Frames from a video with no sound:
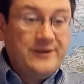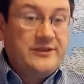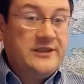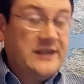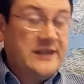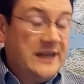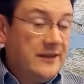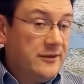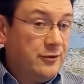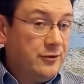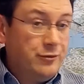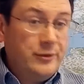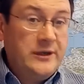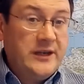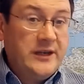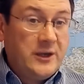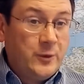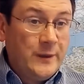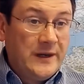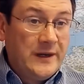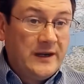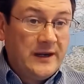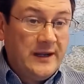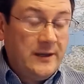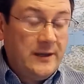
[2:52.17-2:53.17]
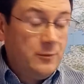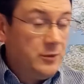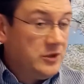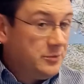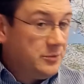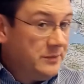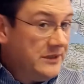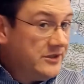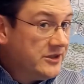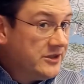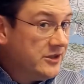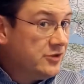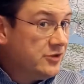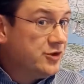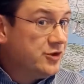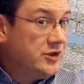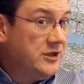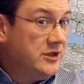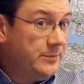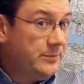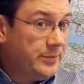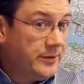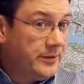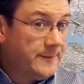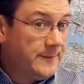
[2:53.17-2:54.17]
it together really quickly, which means it's
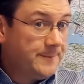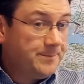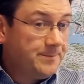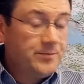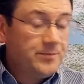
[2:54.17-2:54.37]
cheap.